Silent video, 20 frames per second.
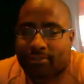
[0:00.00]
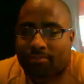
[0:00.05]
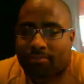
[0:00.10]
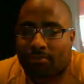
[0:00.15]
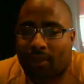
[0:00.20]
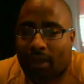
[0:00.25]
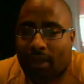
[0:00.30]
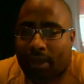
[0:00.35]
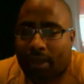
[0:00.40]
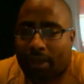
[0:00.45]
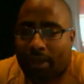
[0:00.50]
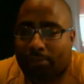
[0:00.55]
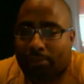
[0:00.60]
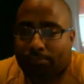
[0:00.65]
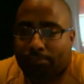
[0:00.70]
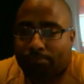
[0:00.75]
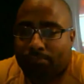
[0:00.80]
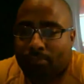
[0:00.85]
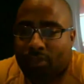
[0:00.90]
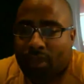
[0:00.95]

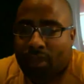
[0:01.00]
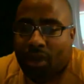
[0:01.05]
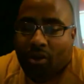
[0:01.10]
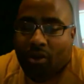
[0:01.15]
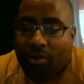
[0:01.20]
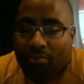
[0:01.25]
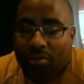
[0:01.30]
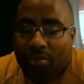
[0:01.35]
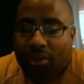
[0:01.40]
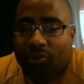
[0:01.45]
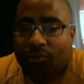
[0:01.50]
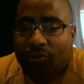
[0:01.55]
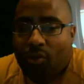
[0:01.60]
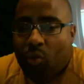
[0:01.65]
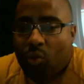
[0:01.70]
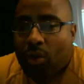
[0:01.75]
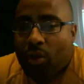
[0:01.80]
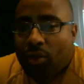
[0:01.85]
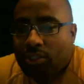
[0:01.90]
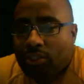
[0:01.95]
the current PS4
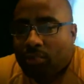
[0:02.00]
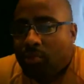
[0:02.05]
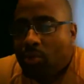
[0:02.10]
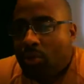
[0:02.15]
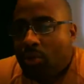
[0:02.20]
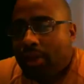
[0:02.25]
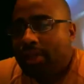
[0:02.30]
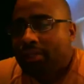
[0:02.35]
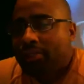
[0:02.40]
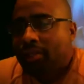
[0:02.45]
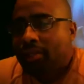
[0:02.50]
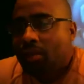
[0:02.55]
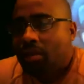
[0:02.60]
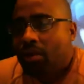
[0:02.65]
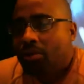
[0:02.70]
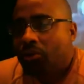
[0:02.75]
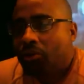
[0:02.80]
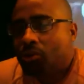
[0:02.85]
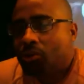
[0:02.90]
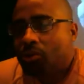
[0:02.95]
will support HDR
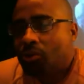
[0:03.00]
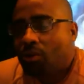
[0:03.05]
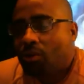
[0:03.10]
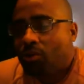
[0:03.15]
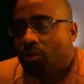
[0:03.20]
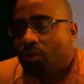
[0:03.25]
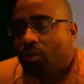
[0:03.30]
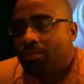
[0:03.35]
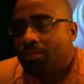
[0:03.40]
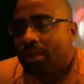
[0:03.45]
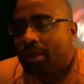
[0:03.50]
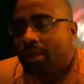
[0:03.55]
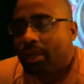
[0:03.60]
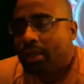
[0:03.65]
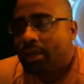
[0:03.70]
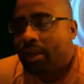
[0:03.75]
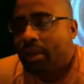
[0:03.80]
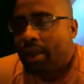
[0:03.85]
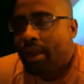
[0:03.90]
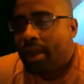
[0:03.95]
through a software update,
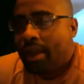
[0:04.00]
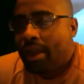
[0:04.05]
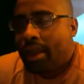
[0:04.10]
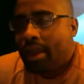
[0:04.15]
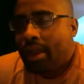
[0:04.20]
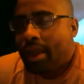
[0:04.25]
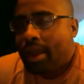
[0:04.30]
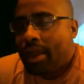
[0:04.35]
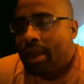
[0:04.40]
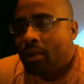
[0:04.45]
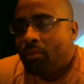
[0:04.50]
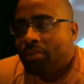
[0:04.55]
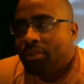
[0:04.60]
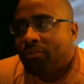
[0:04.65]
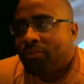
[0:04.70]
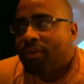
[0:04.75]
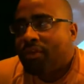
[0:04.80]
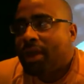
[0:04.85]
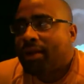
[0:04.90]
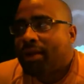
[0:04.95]
and the
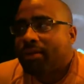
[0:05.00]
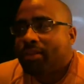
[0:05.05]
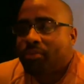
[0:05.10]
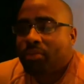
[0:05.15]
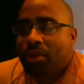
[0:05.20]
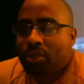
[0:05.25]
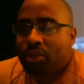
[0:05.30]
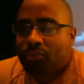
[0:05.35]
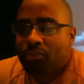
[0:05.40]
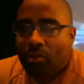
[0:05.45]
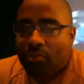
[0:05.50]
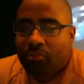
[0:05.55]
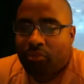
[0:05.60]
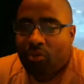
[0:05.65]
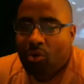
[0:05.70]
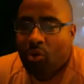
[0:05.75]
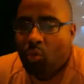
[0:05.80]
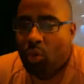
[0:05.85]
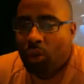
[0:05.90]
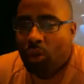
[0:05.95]
fact that the PS4 Pro will